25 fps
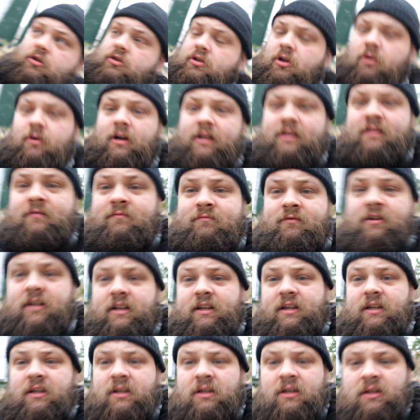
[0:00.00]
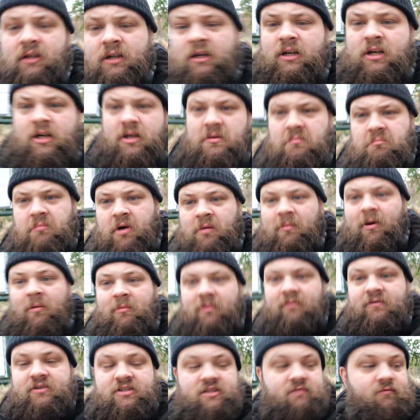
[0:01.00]
I didn't really, my mum
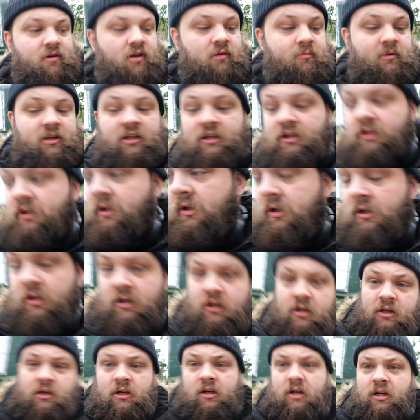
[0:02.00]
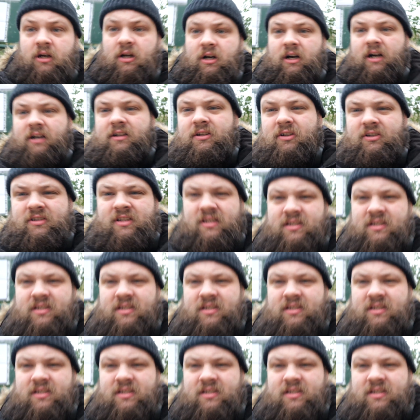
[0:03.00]
obviously rang me, I looked